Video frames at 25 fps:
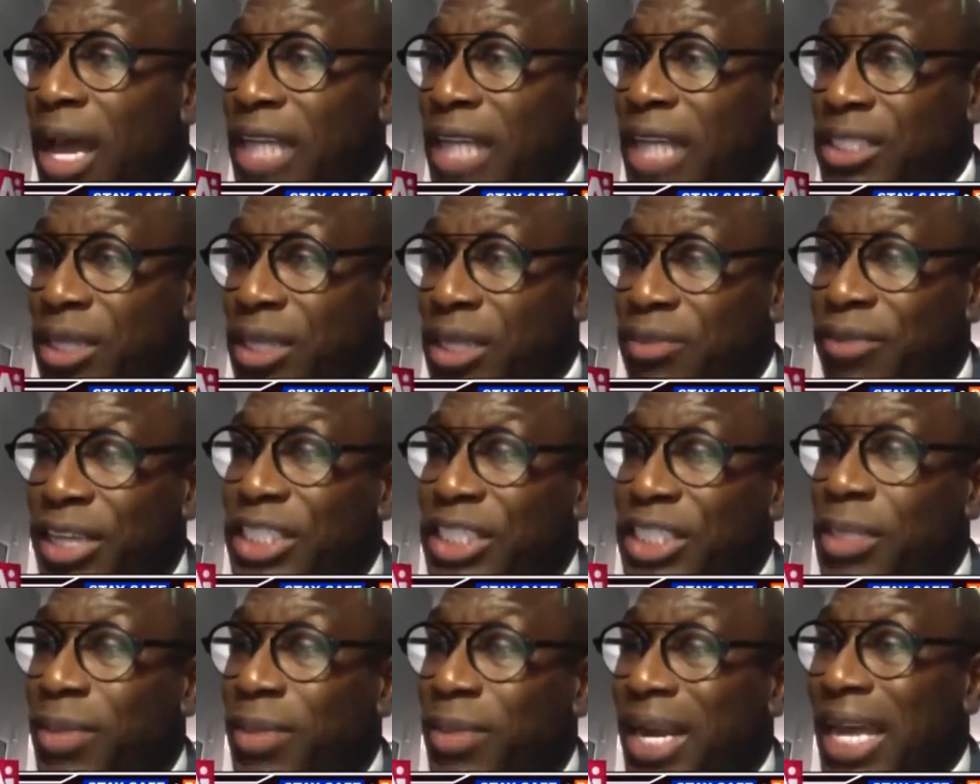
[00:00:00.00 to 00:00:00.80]
as an
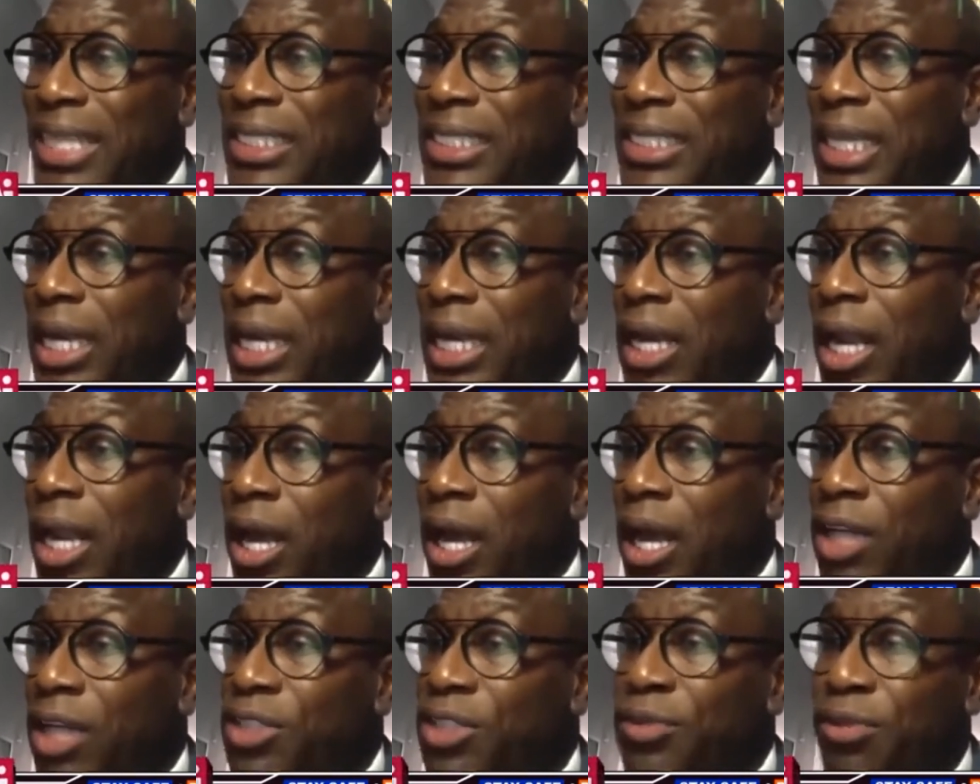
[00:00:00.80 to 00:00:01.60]
investable asset
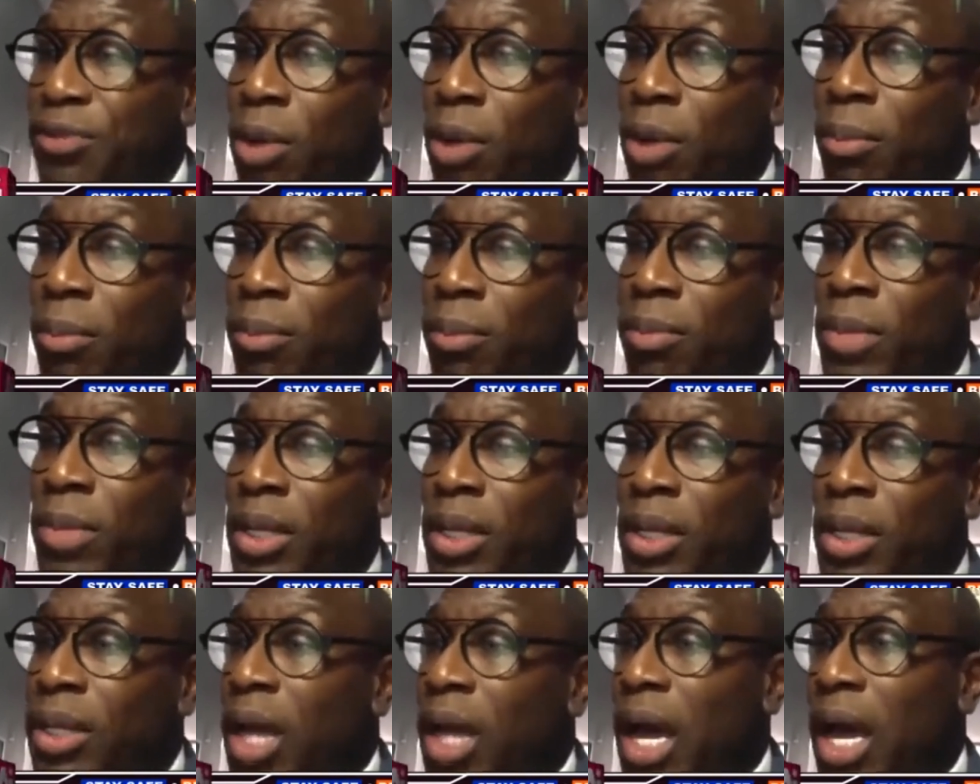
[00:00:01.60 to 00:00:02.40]
class from